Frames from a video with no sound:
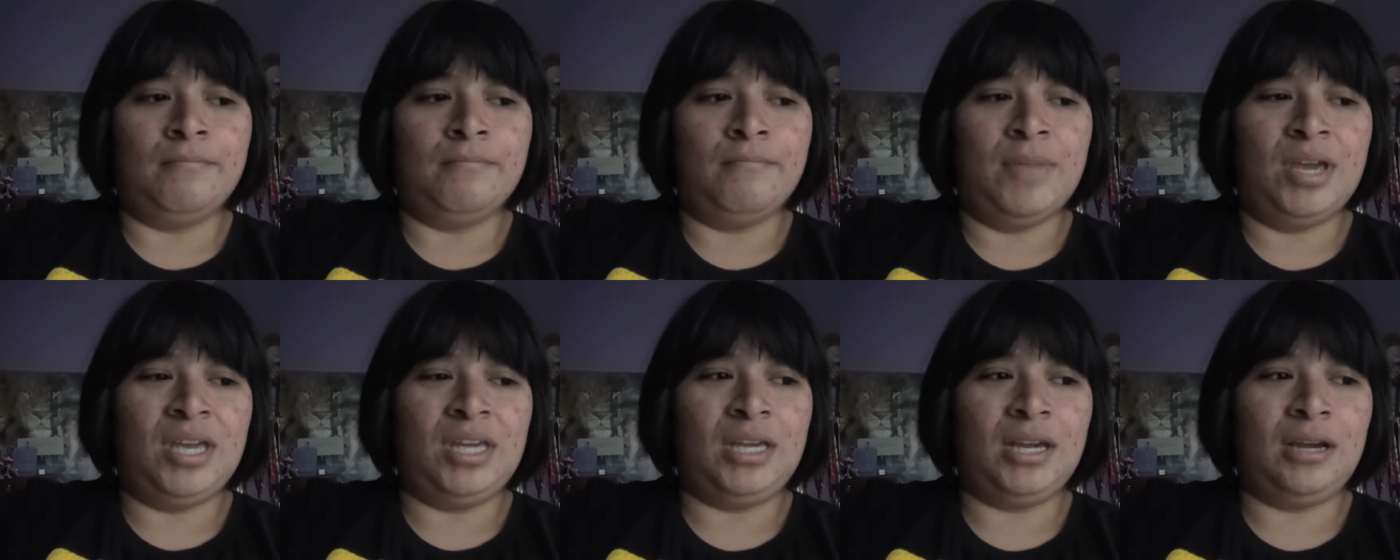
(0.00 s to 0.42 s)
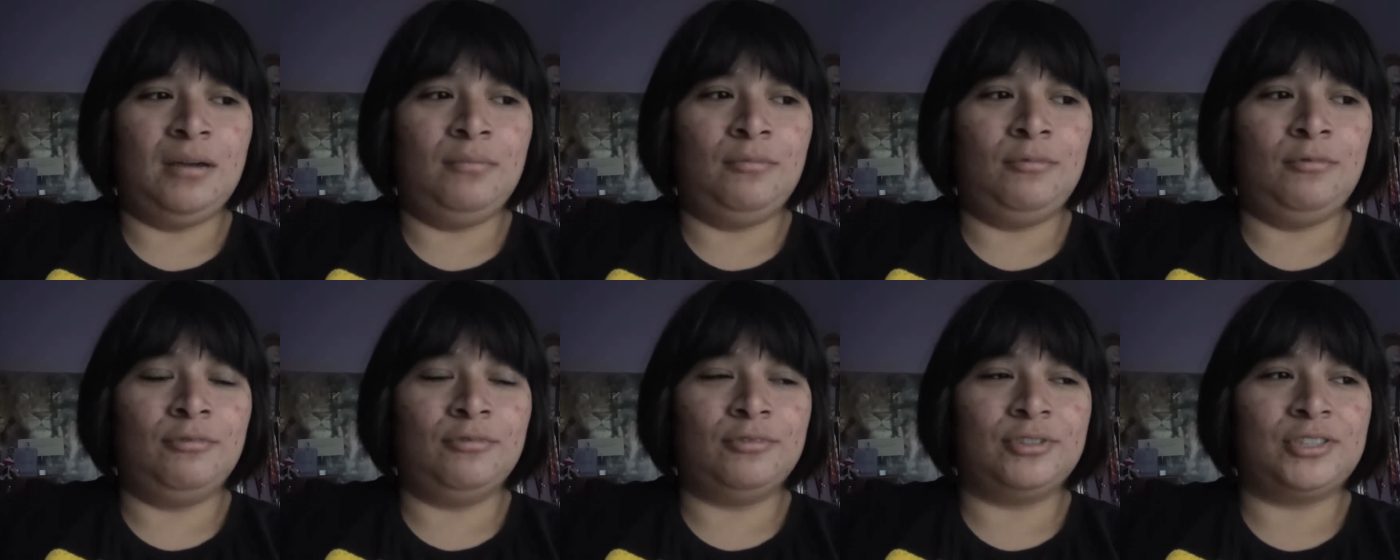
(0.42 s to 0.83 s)
Me
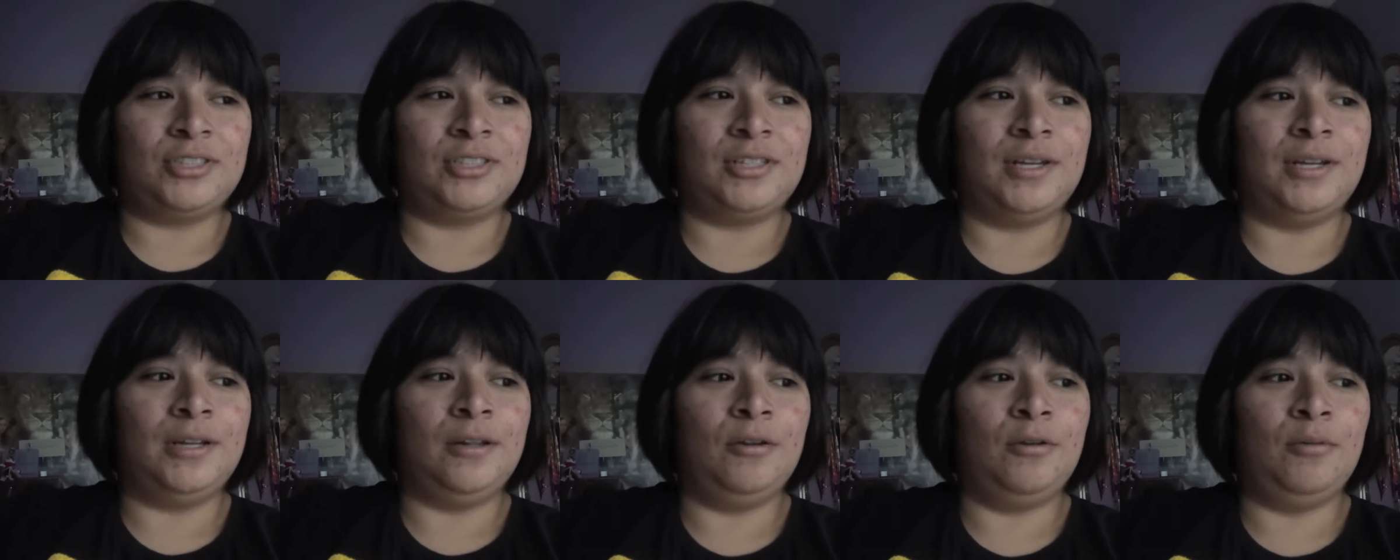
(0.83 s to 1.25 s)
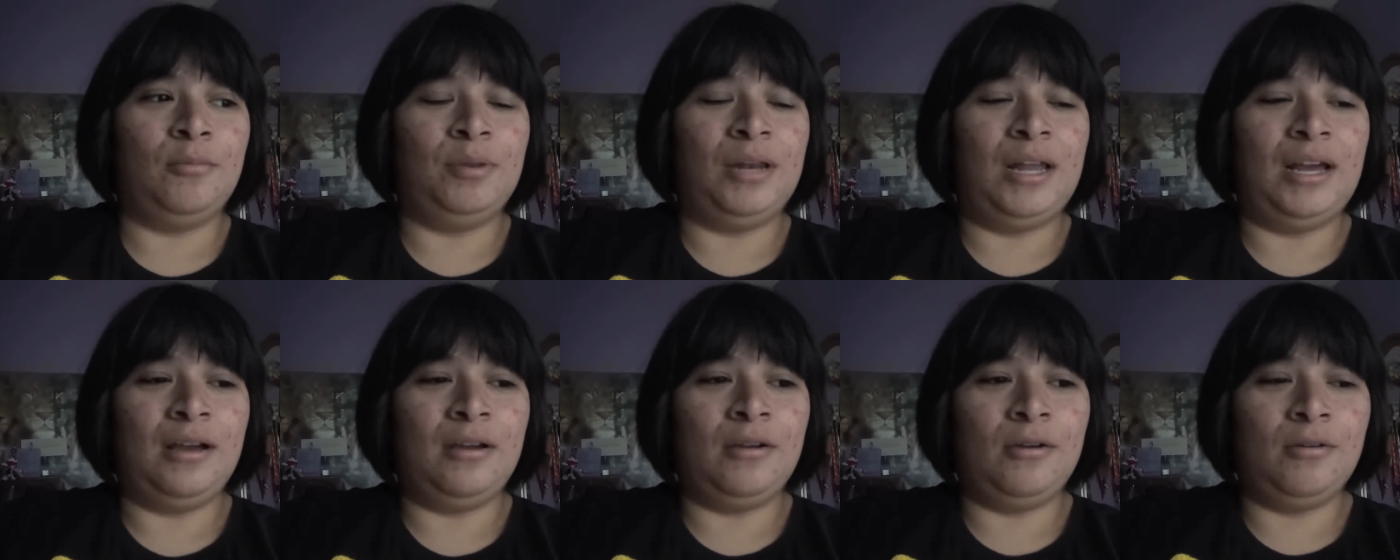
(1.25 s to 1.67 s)
llamo Cielo
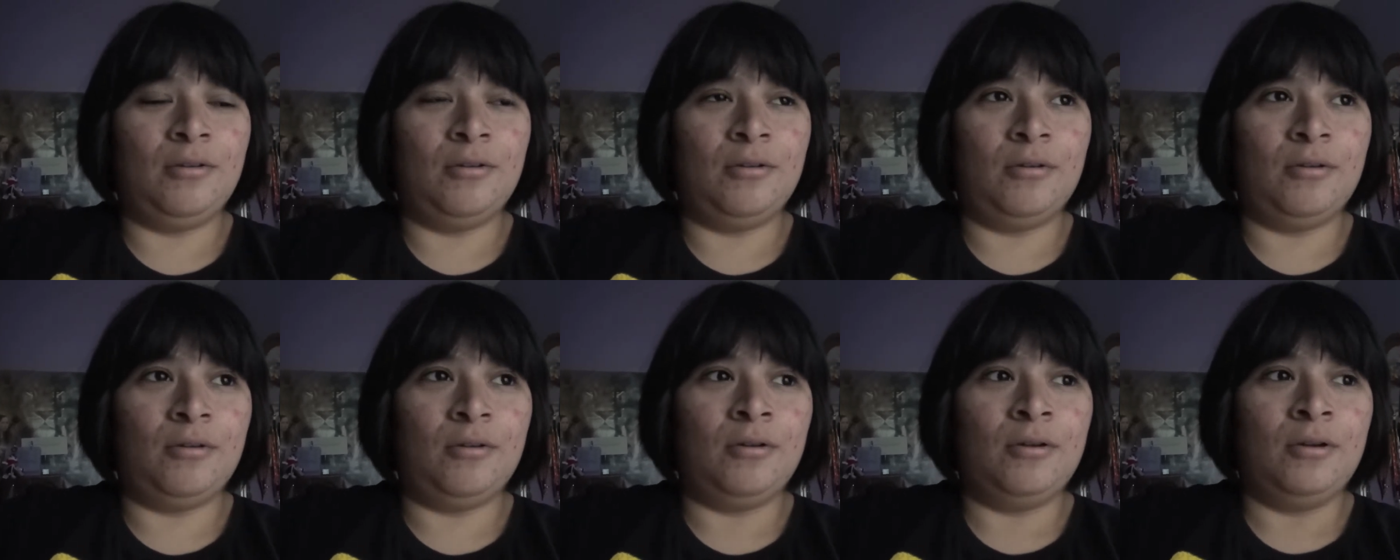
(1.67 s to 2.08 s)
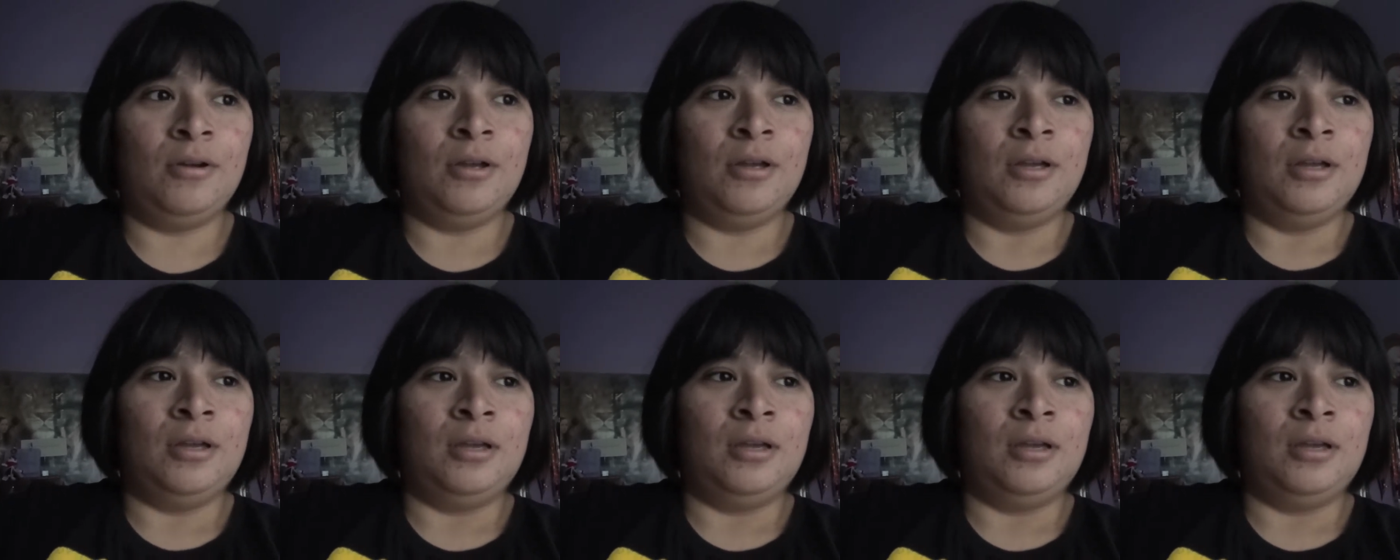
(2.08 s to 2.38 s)
Blanco.